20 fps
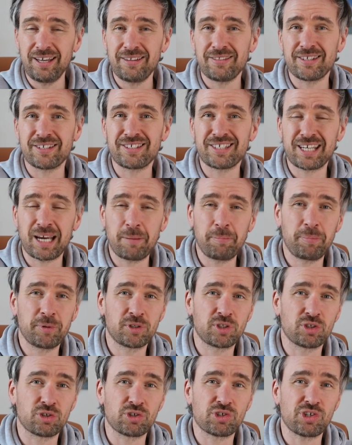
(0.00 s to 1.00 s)
the
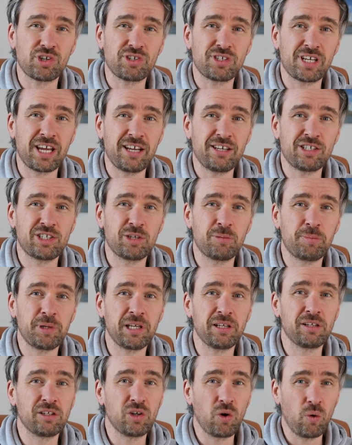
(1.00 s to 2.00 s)
temperatures tend to
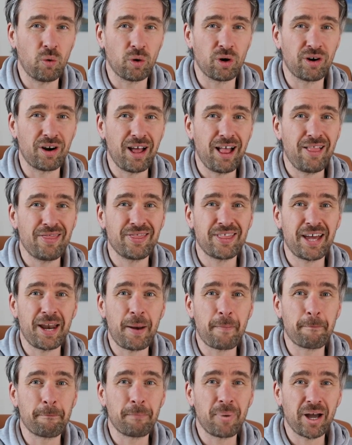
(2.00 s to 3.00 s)
be lower
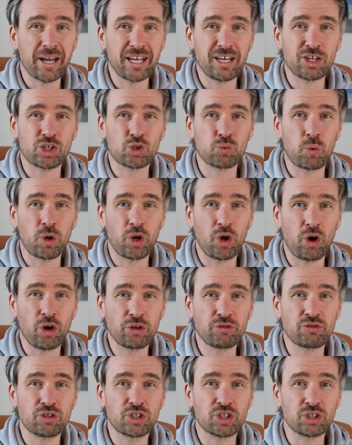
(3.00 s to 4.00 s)
than minus
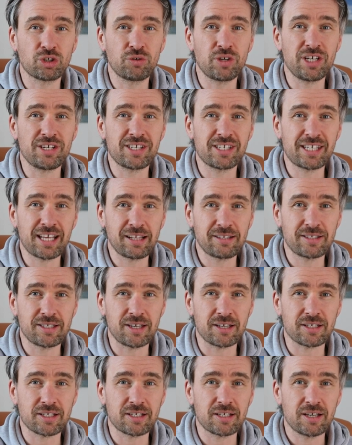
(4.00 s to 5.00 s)
100 degrees
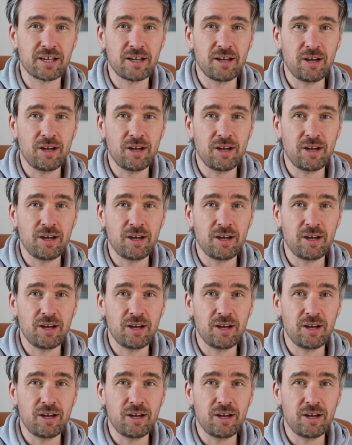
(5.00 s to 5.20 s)
Celsius,